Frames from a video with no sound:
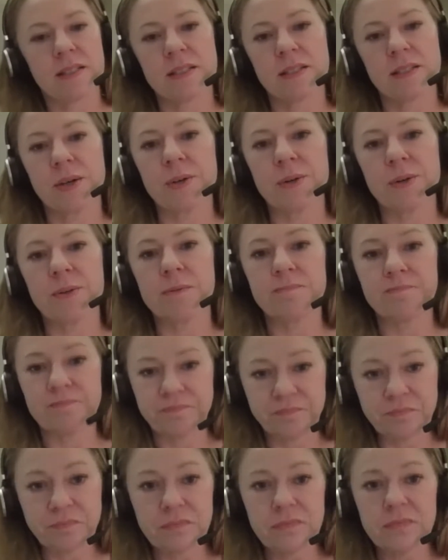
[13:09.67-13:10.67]
So
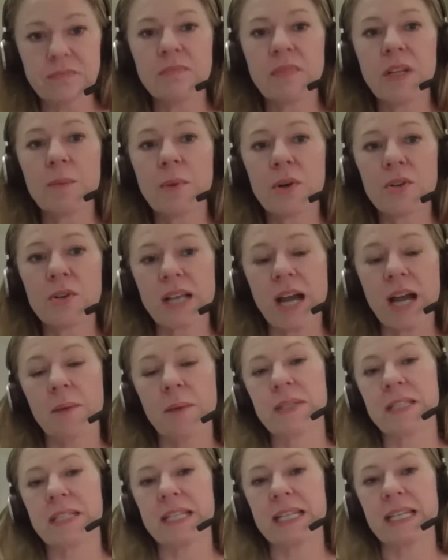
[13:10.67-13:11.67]
most
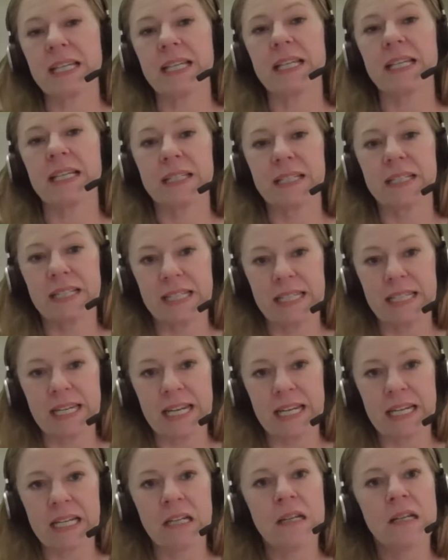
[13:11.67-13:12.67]
commonly
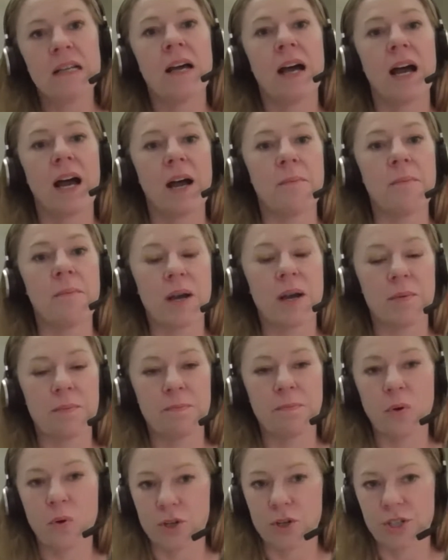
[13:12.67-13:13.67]
kidney, a
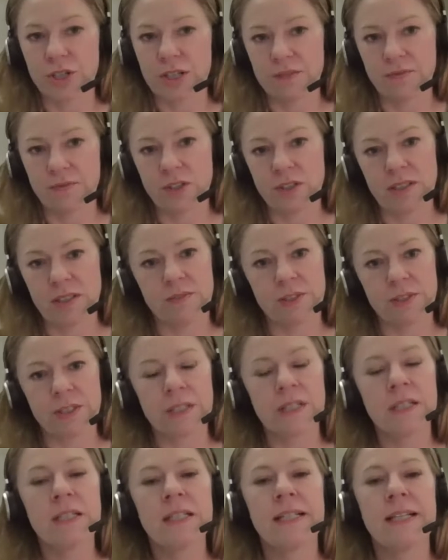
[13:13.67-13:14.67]
portion of your
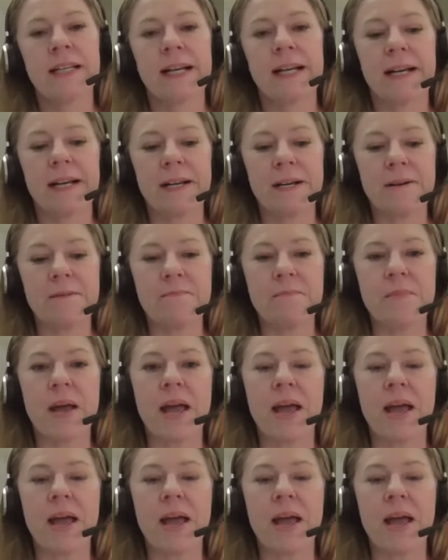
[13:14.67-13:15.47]
liver, and